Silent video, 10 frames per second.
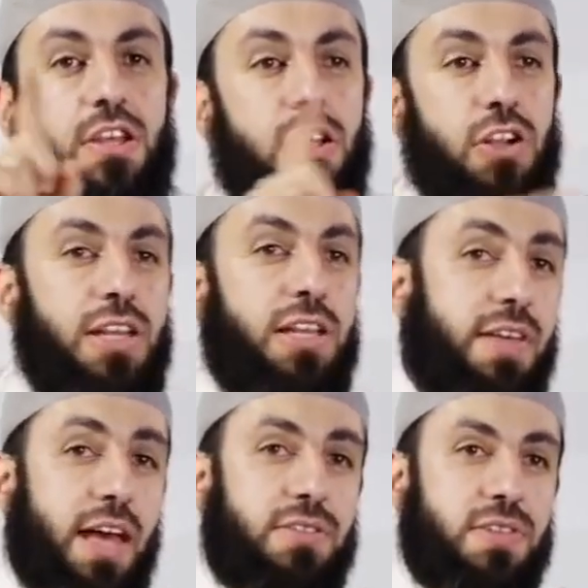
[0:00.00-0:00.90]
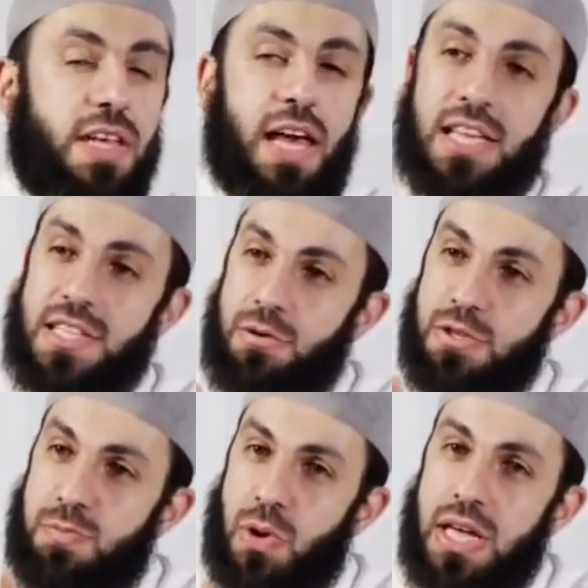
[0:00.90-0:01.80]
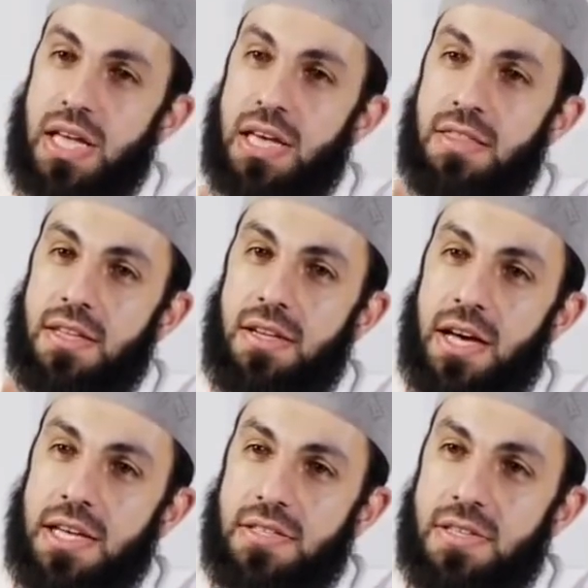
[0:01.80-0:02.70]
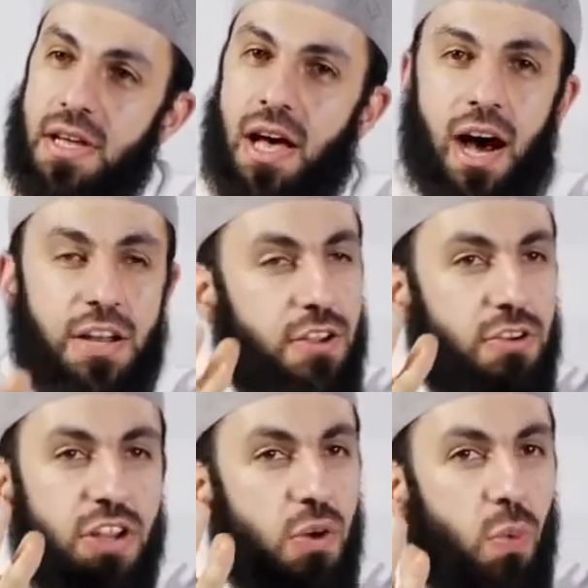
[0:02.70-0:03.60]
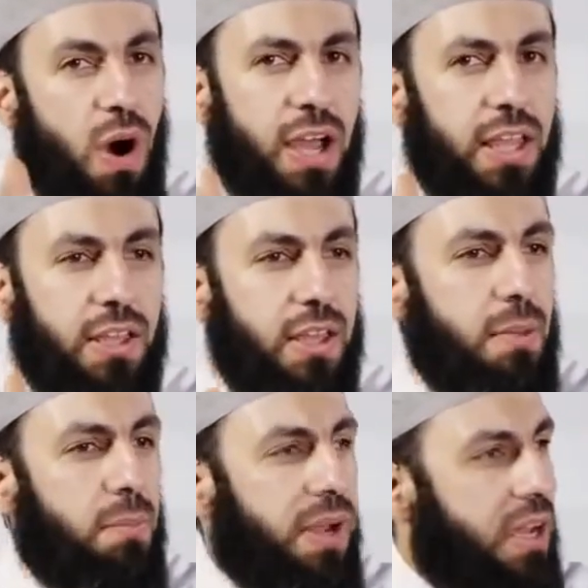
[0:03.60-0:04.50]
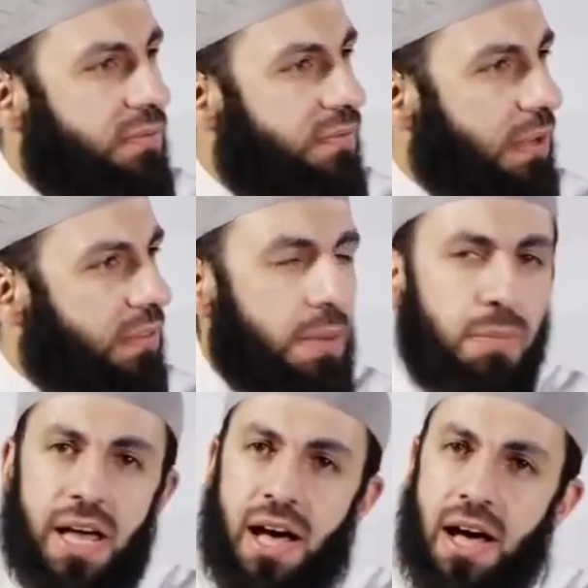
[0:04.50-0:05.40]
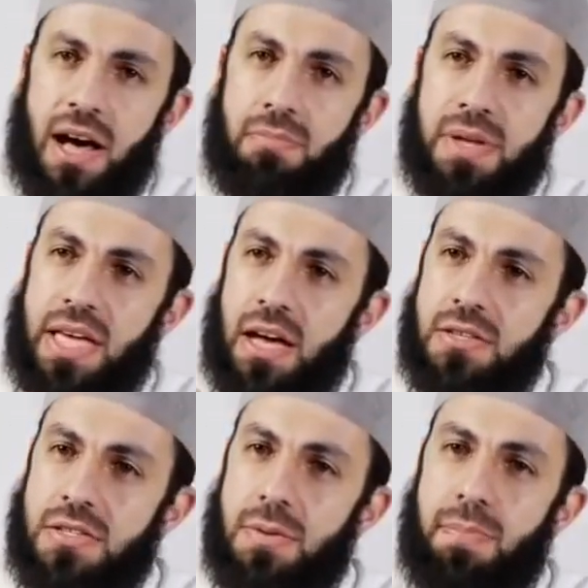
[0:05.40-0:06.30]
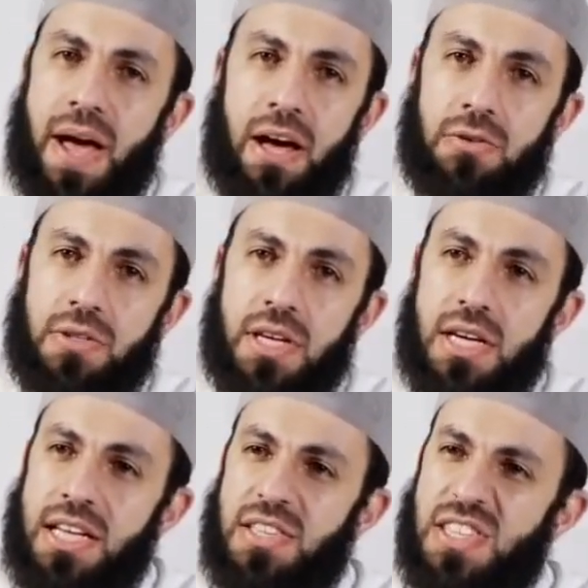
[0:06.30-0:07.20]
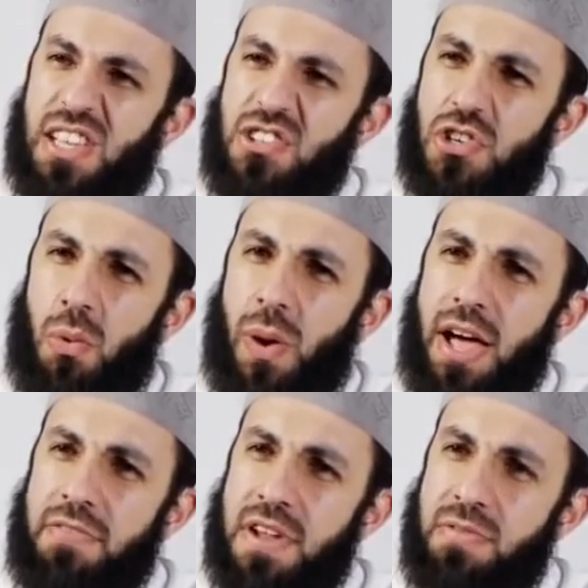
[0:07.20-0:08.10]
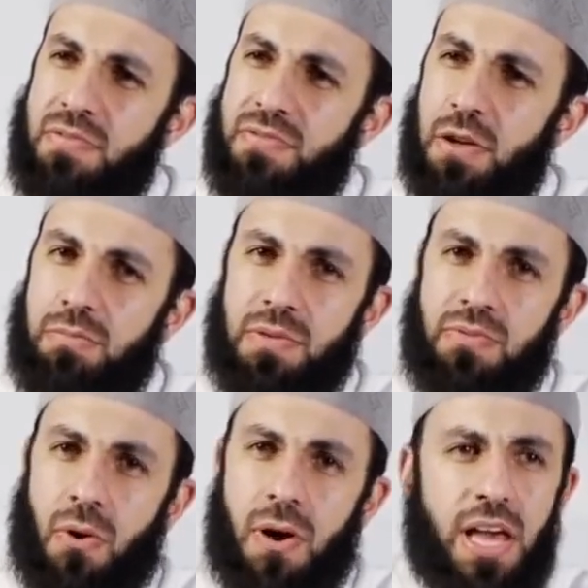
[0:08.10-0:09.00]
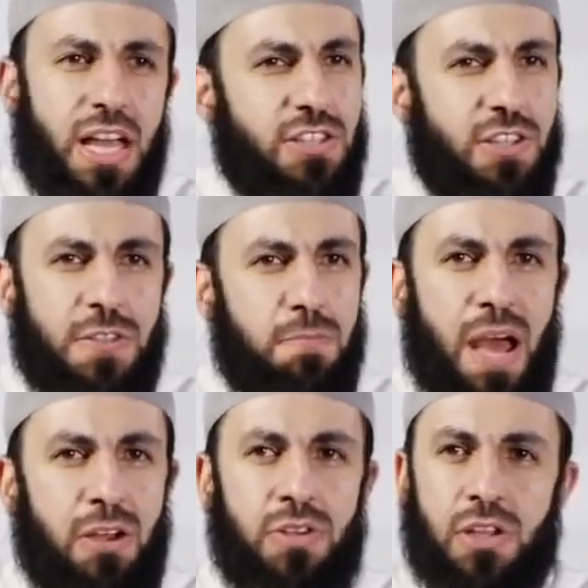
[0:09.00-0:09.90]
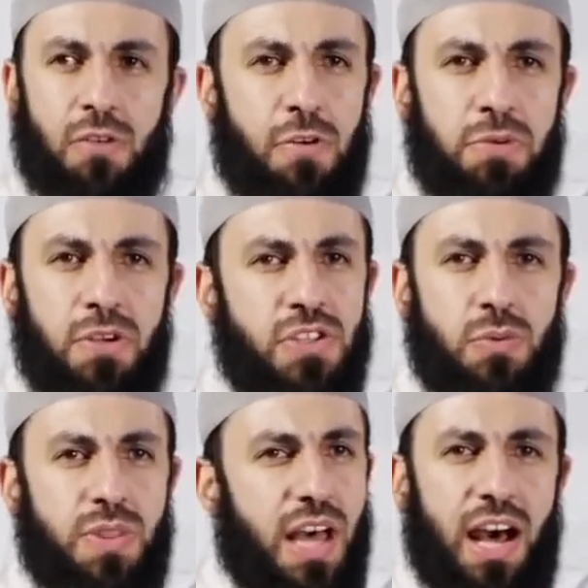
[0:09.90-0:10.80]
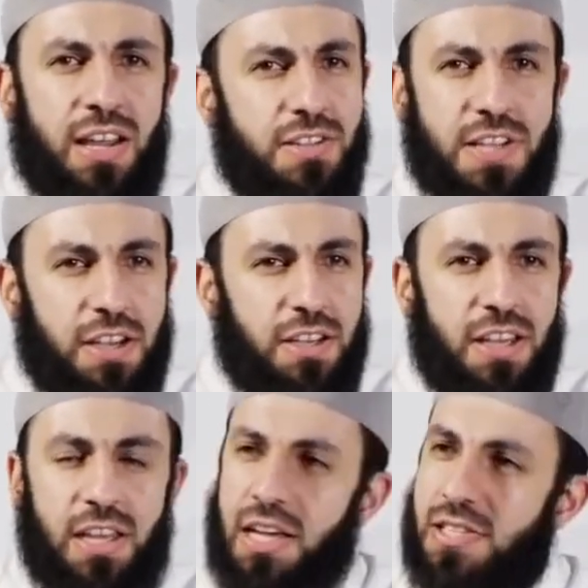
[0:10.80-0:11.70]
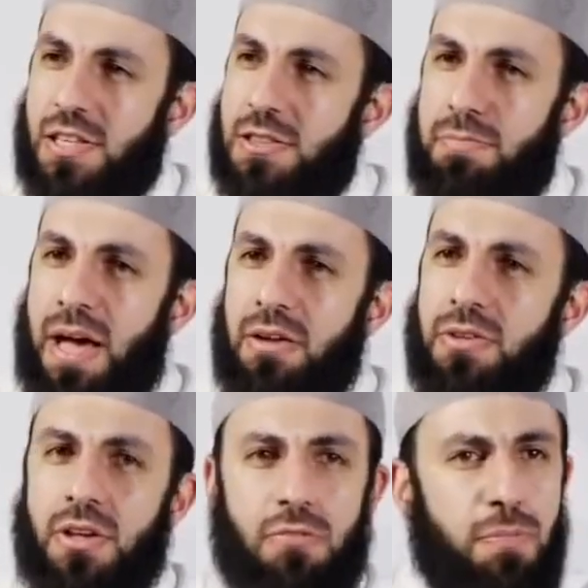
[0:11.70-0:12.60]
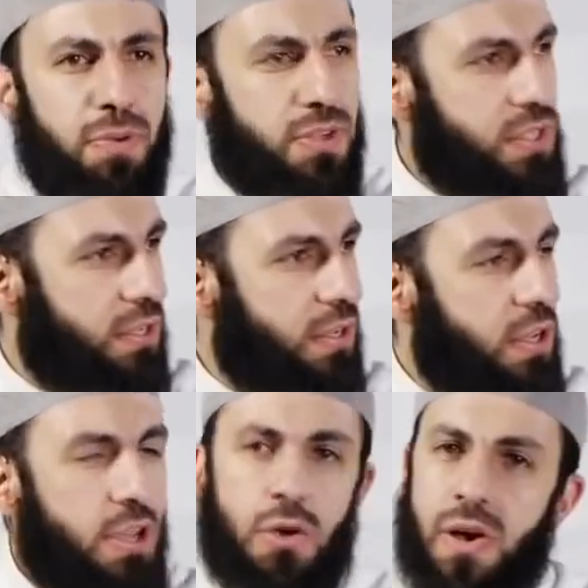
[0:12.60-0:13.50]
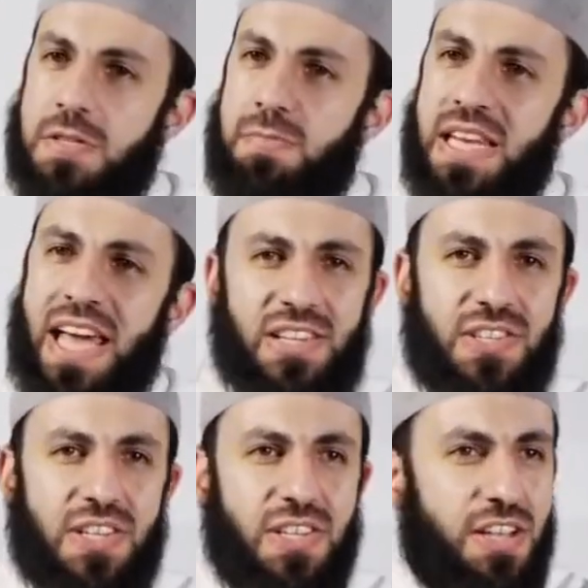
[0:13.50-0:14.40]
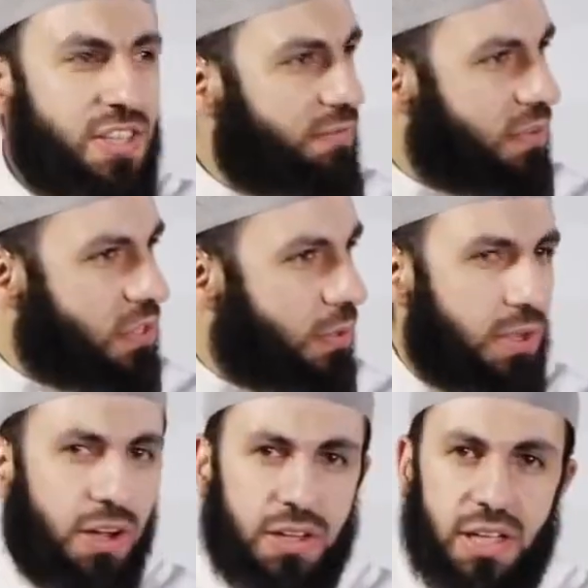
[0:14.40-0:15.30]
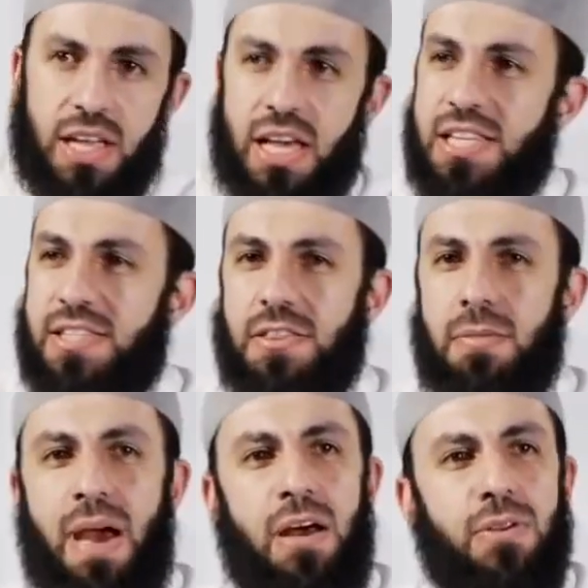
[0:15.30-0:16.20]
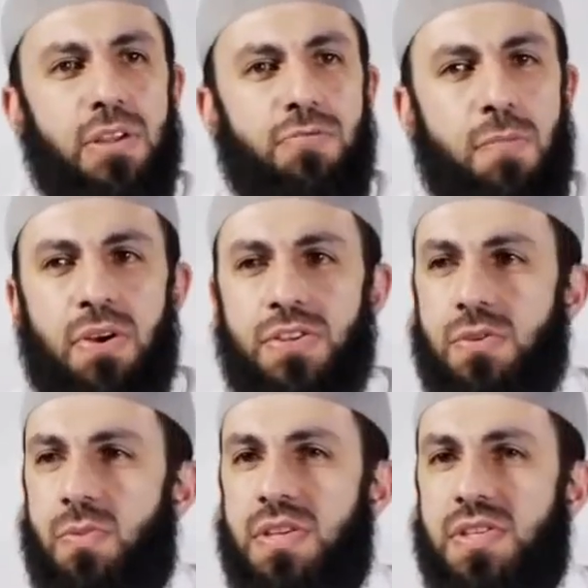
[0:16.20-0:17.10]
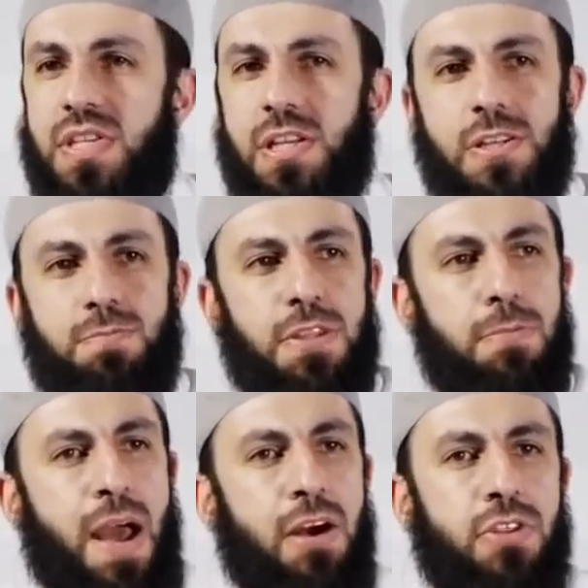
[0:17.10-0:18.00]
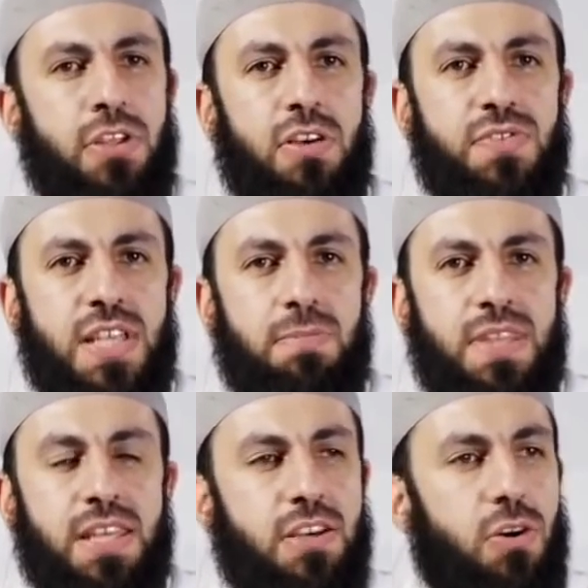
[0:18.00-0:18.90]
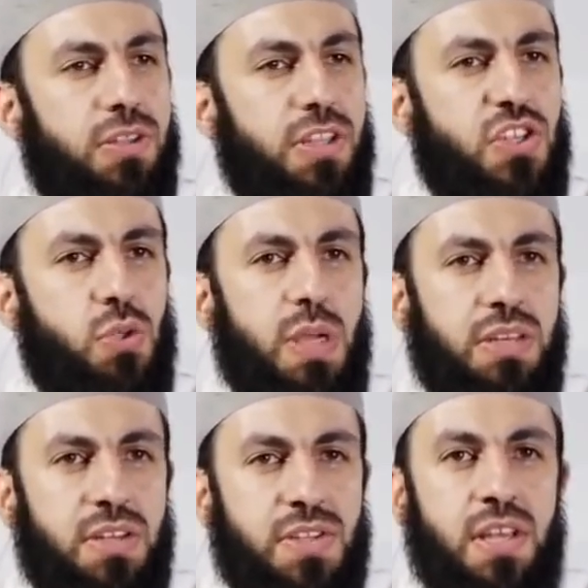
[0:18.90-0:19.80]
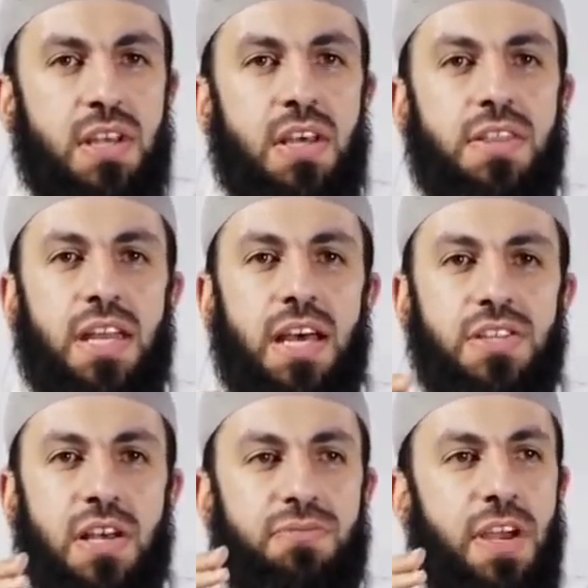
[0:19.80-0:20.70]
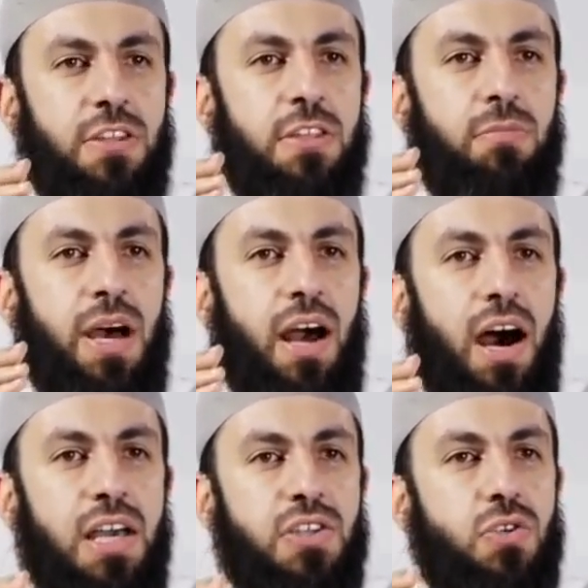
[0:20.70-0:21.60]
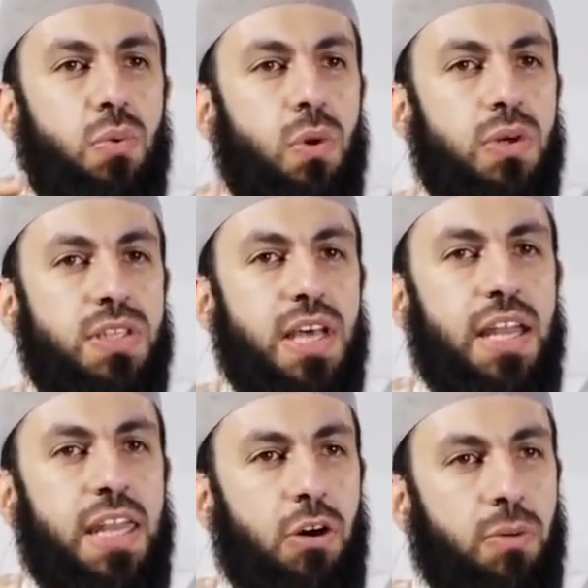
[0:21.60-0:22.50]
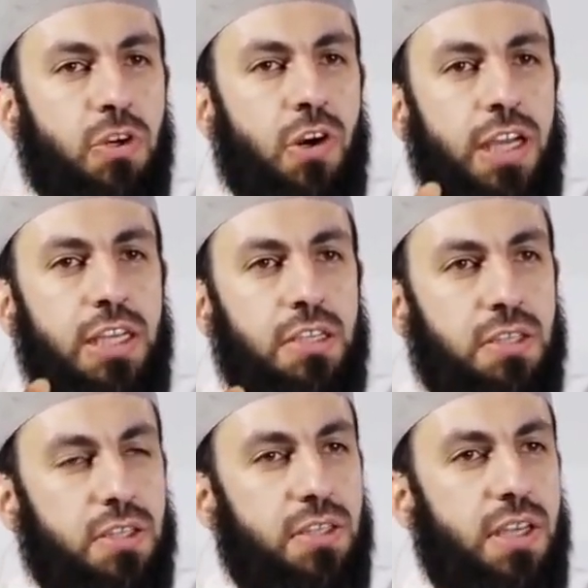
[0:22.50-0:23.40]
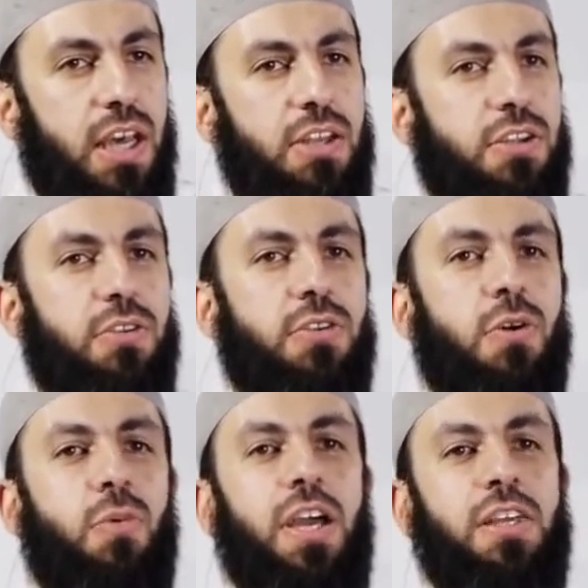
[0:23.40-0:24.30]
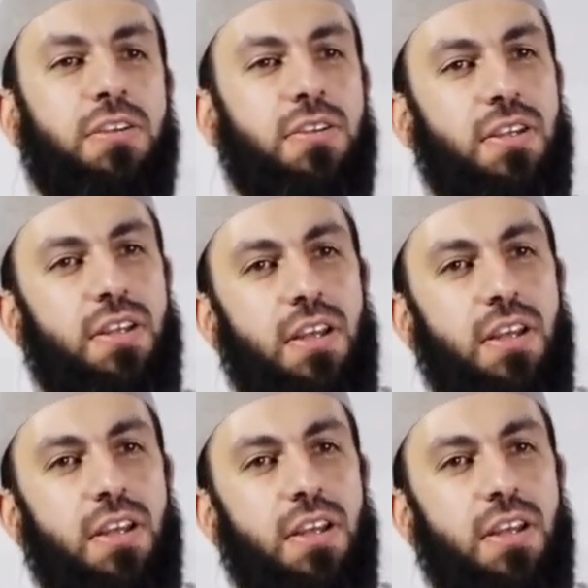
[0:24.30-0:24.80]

Then not only that, as I was praying in the night, I don't know why, but I felt that my heart began to pound in such a way I've never felt before. It's not the pounding of a person with a heart attack. It's not the pounding of a person who has been exercising for so long. It's not the pounding of a person with a sickness, but the pounding of something called a sweetness that has affected my eyes to water, and now I'm crying. And I don't know why.